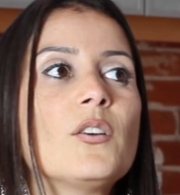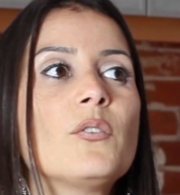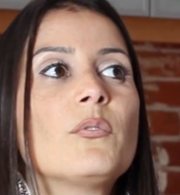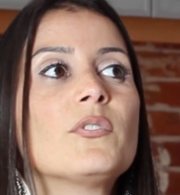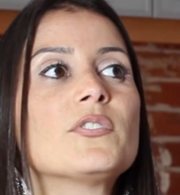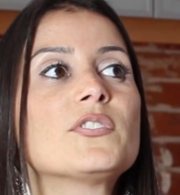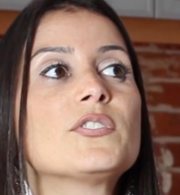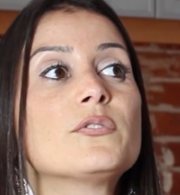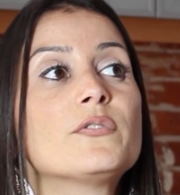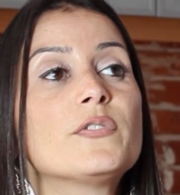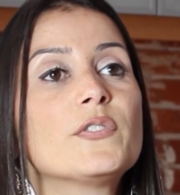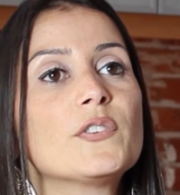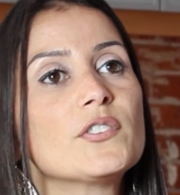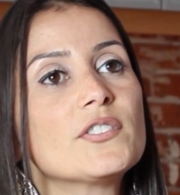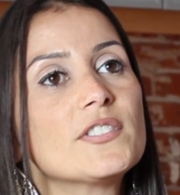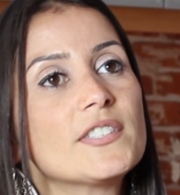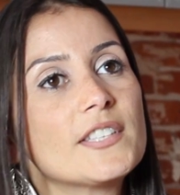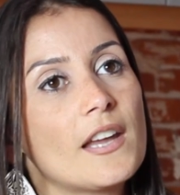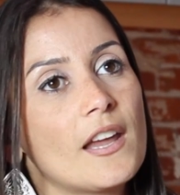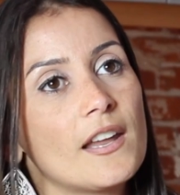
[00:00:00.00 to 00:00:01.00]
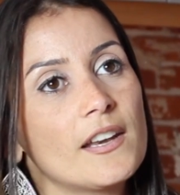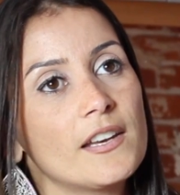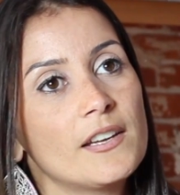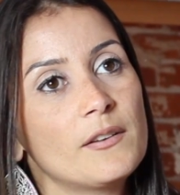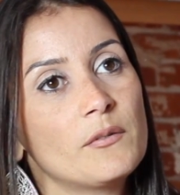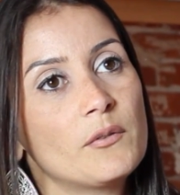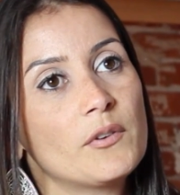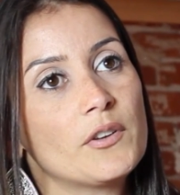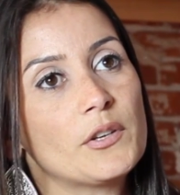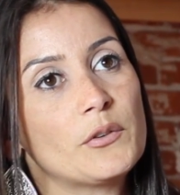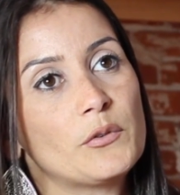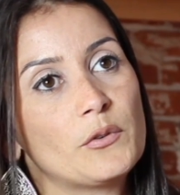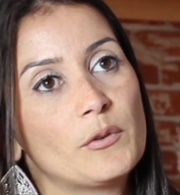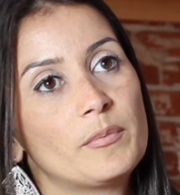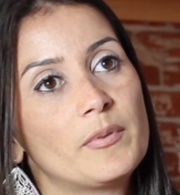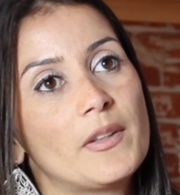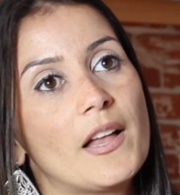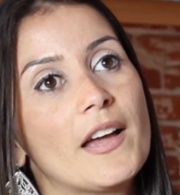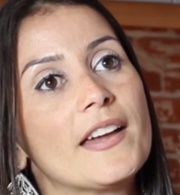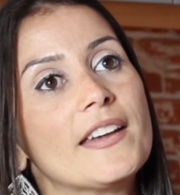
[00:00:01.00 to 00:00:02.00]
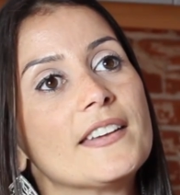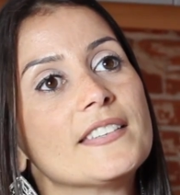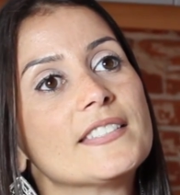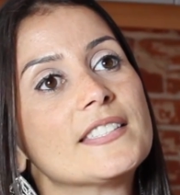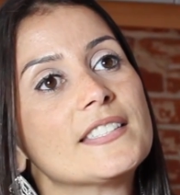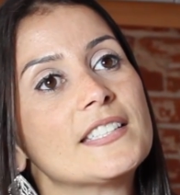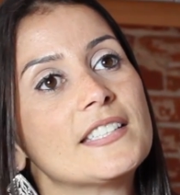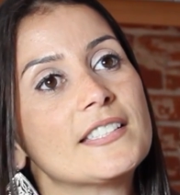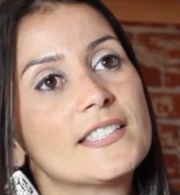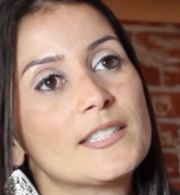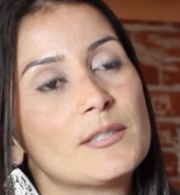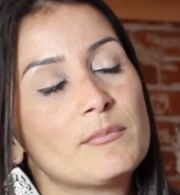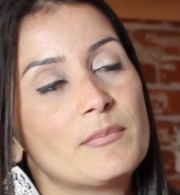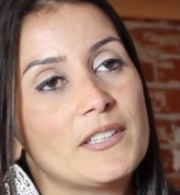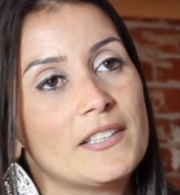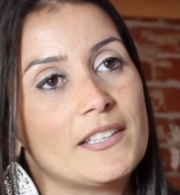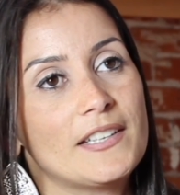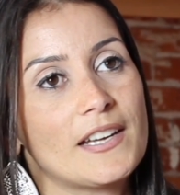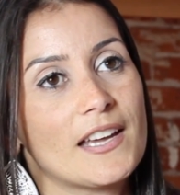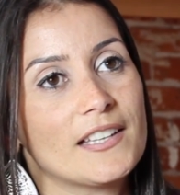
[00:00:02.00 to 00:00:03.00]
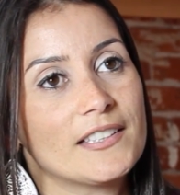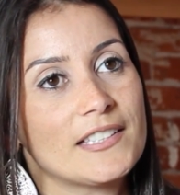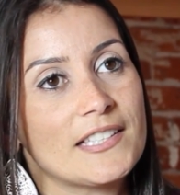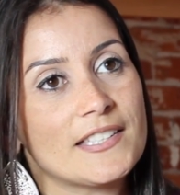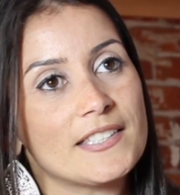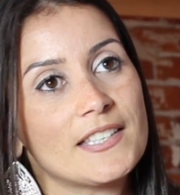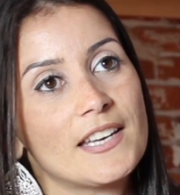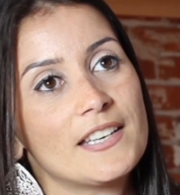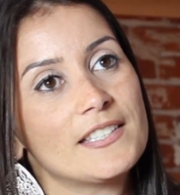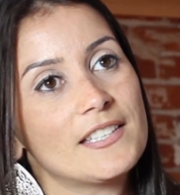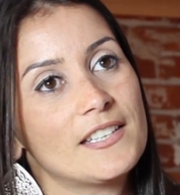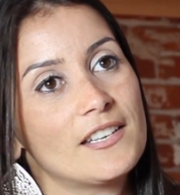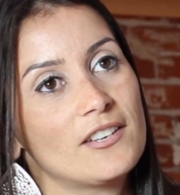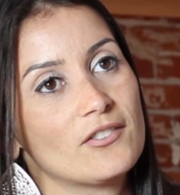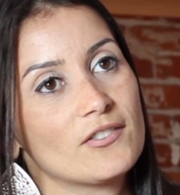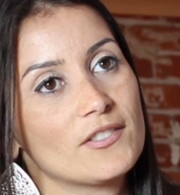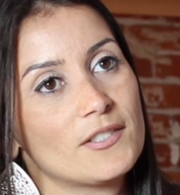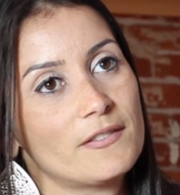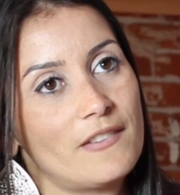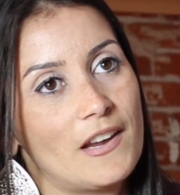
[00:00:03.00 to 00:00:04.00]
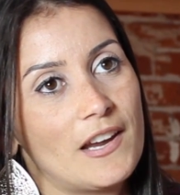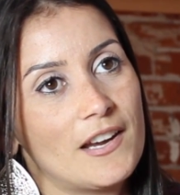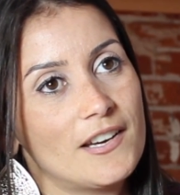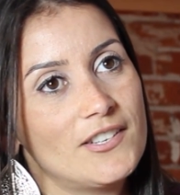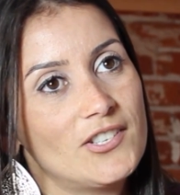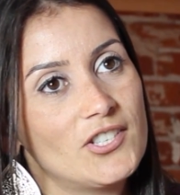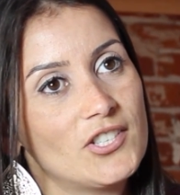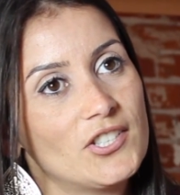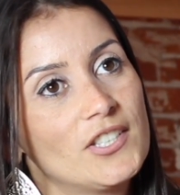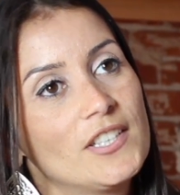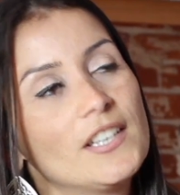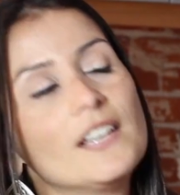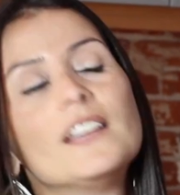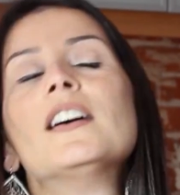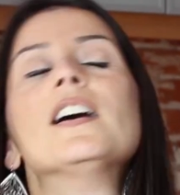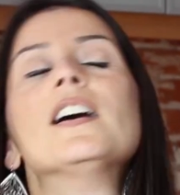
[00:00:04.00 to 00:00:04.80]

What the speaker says: Well, so first, anyone who applies needs to be at least 18 years of age.